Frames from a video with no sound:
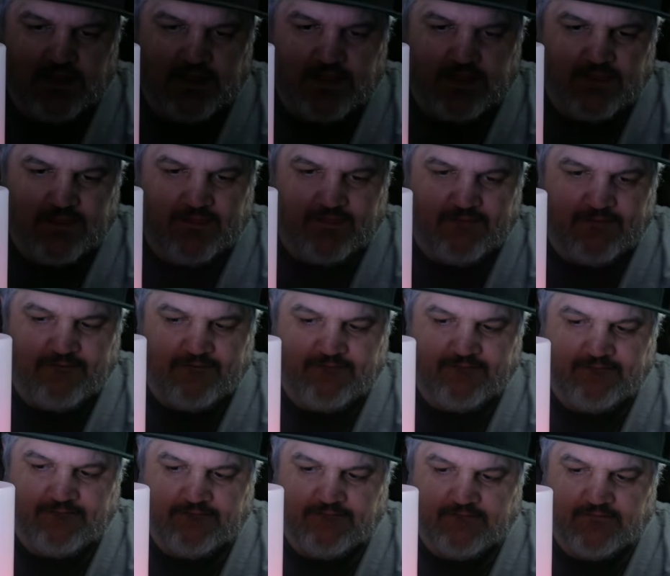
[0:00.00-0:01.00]

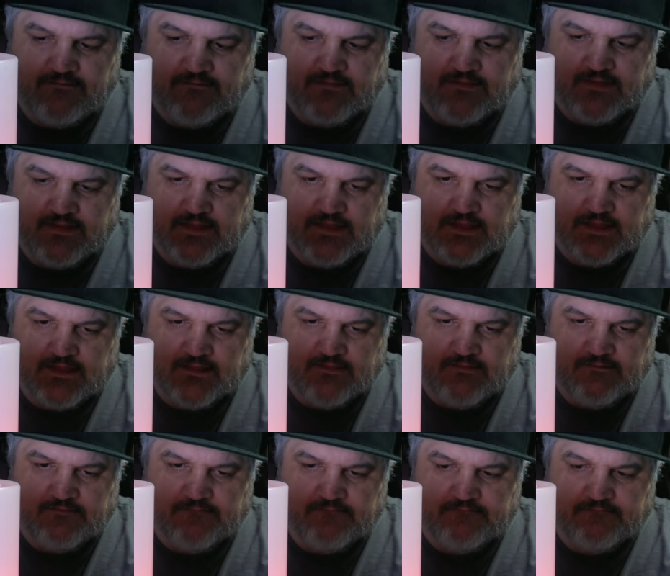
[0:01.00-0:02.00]

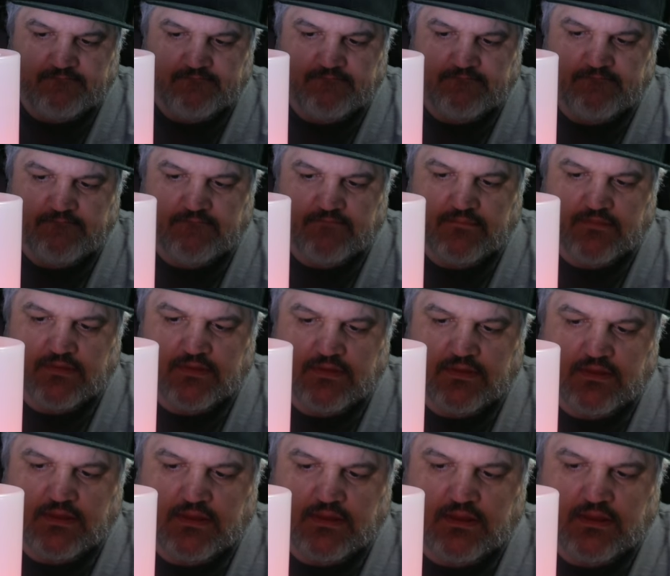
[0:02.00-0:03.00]

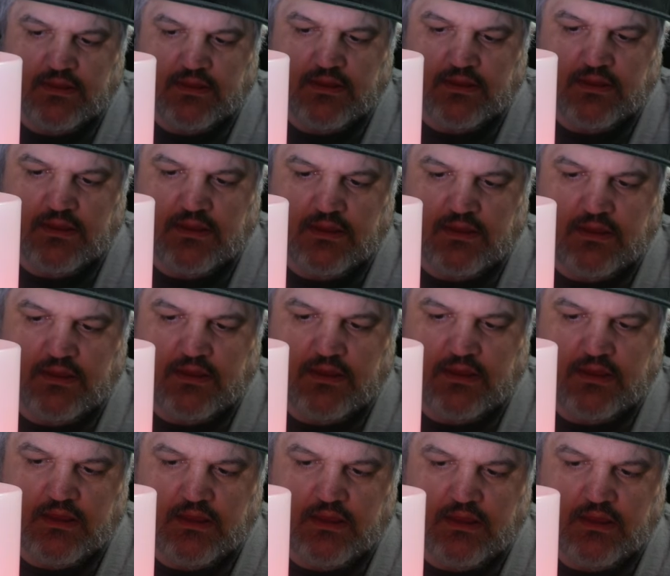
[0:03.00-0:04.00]

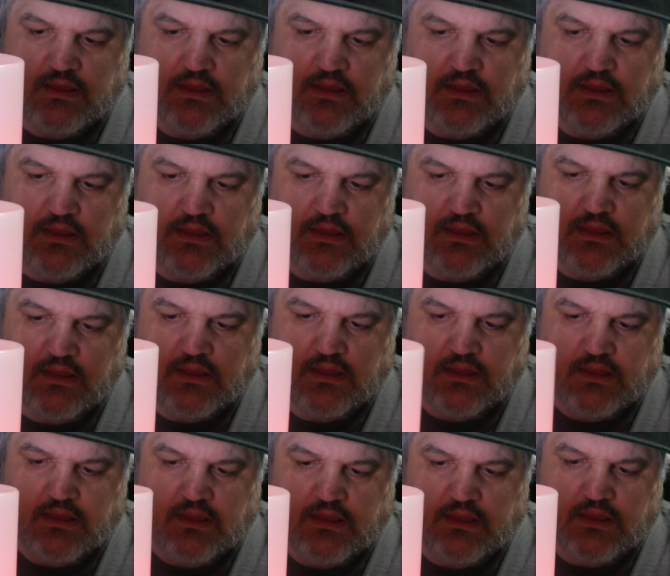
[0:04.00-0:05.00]

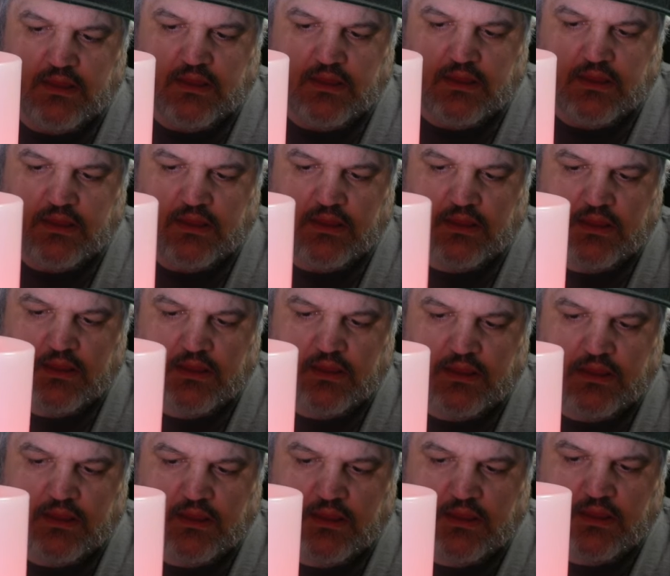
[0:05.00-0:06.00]

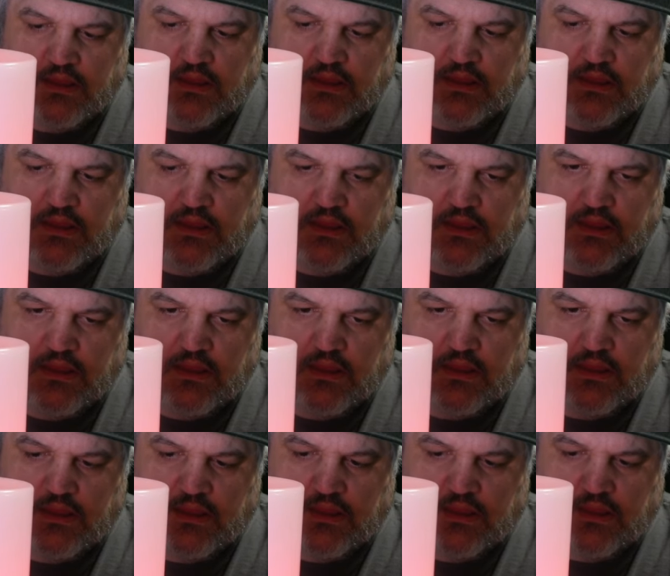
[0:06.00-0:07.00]

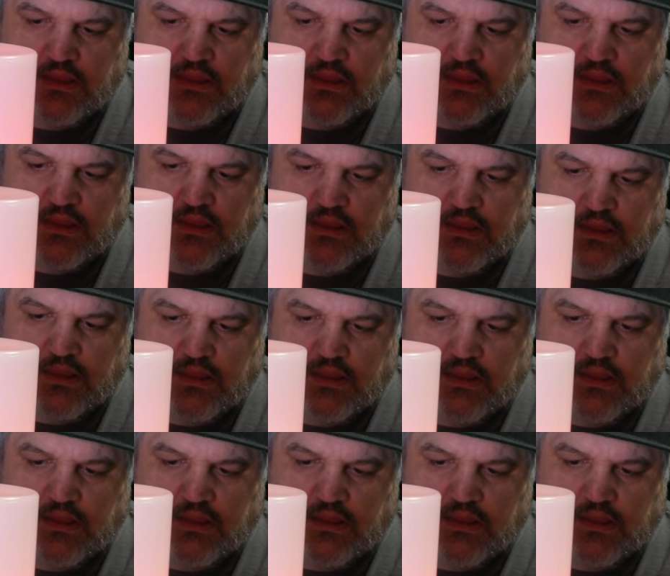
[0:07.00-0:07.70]
No one is speaking in this clip.